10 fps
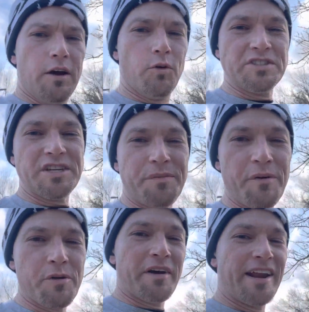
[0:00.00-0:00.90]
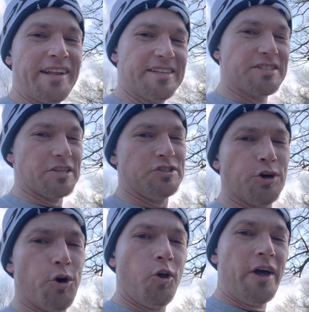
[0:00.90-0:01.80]
What's up, everybody? This is
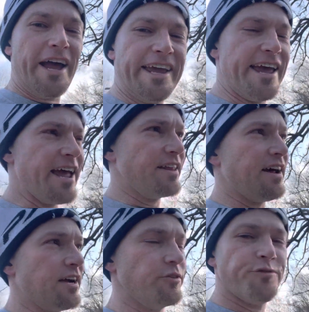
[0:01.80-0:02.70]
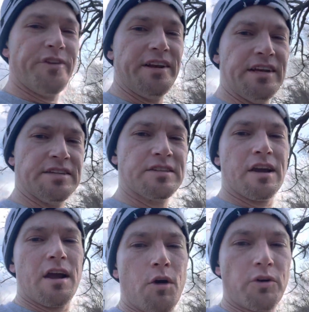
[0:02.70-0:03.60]
Joel, aka Dr. Fitness,
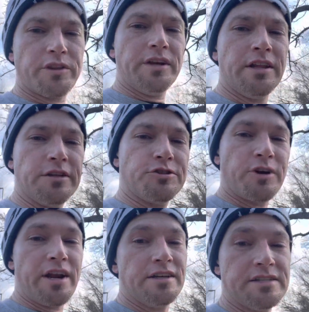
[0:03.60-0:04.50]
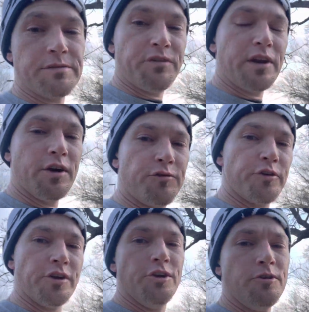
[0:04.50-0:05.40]
with another training tip video
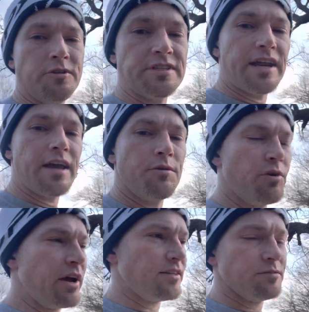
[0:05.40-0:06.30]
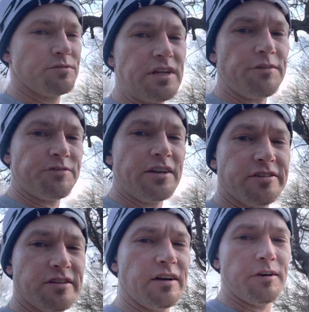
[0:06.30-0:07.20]
for you. Today we got some stuff
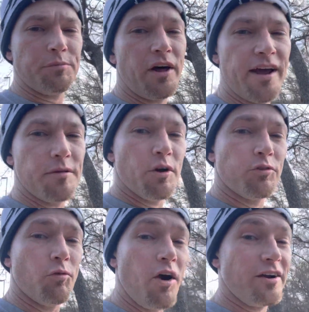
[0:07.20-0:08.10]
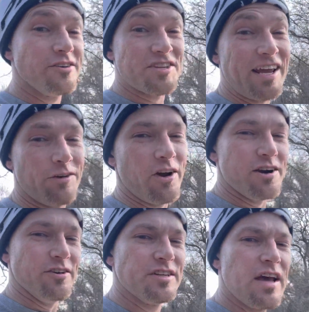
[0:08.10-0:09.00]
that's going to apply to both walkers and
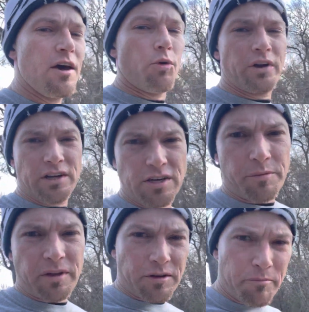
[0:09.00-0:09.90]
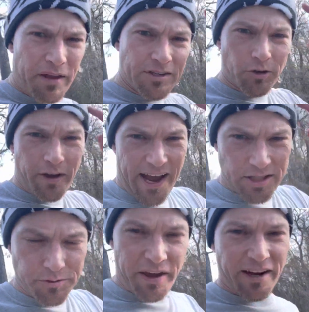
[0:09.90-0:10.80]
runners. We're going to talk about the mental
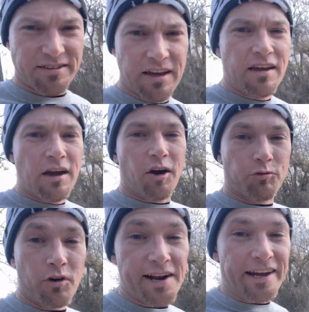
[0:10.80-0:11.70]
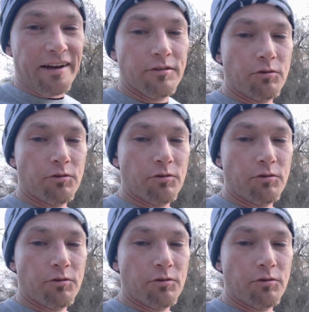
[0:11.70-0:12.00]
aspect of running.